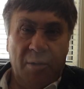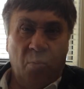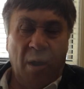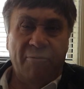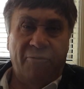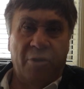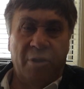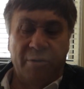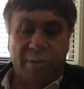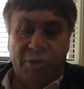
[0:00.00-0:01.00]
One
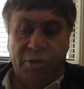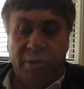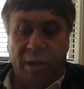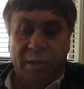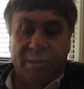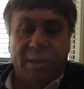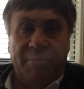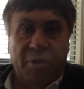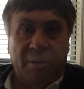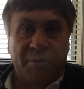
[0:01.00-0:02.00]
further issue that can
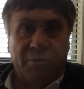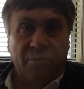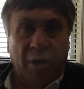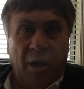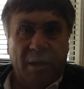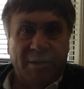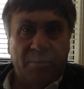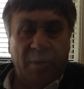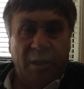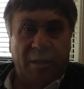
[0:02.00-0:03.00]
sometimes
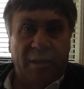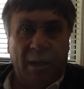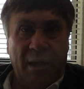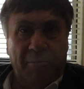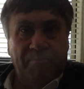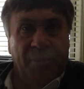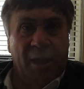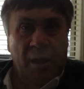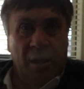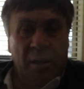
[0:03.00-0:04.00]
arise with
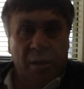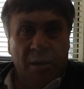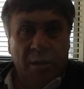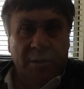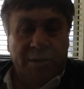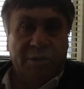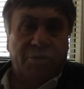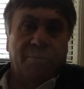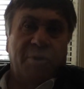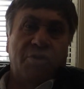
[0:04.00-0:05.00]

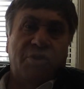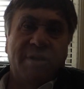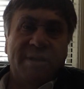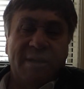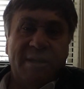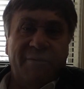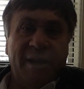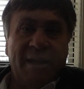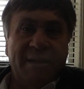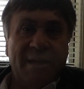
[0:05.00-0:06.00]
distributions and
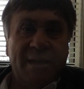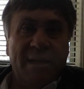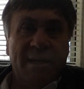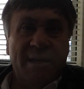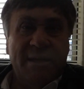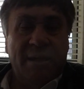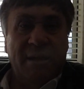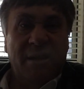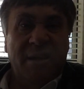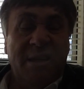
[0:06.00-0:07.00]
dividends is
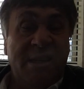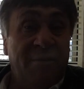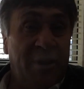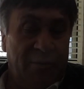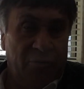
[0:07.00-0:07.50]
dividend